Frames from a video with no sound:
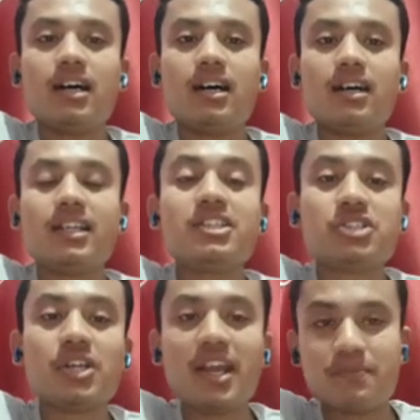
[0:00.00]
The
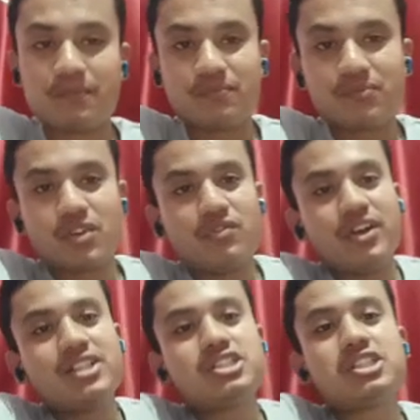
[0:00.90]
dream
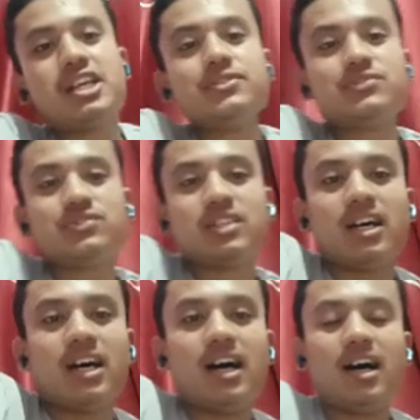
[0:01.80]
which she's
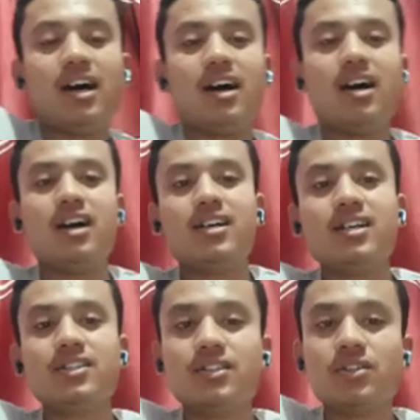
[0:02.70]

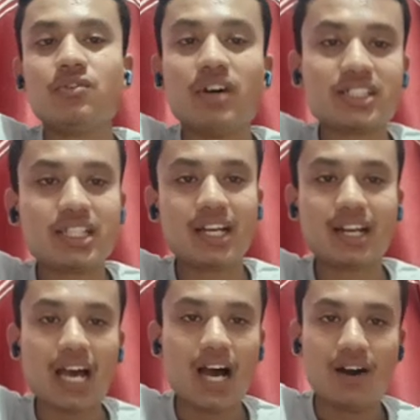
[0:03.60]
watching
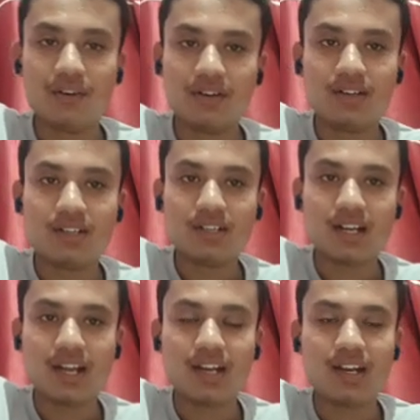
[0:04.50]
now
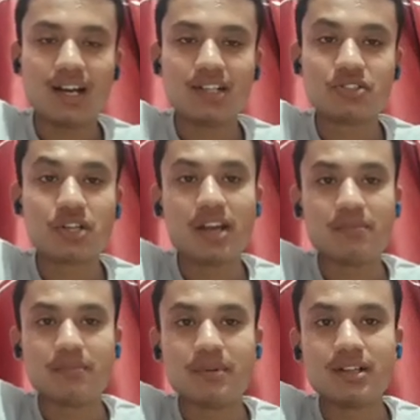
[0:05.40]
in her
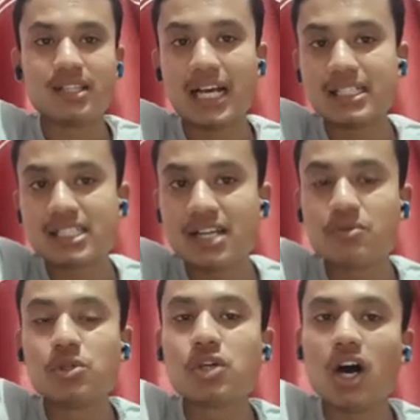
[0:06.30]
dream, that dream,
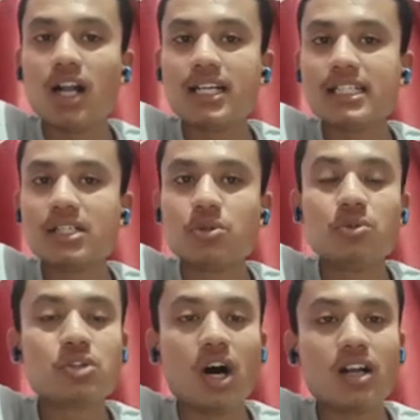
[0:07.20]
who called it? Who
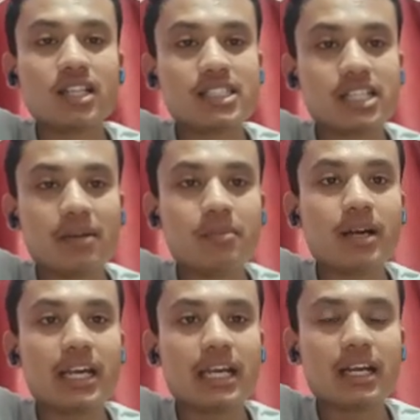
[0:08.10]
called the dream?
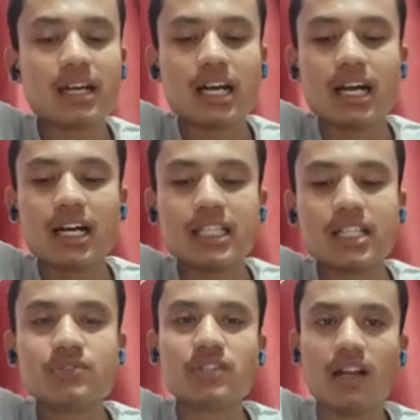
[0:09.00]

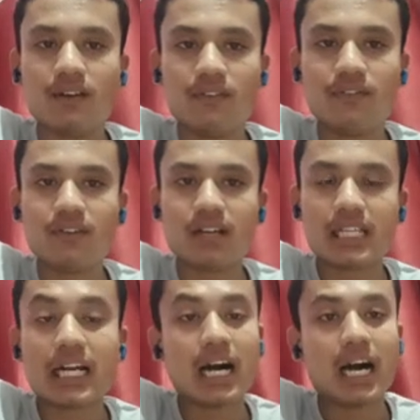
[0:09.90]
The self,
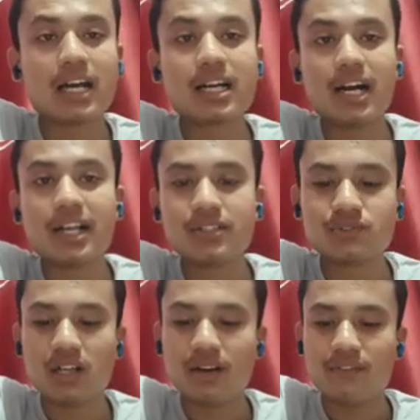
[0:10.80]
her guardian self.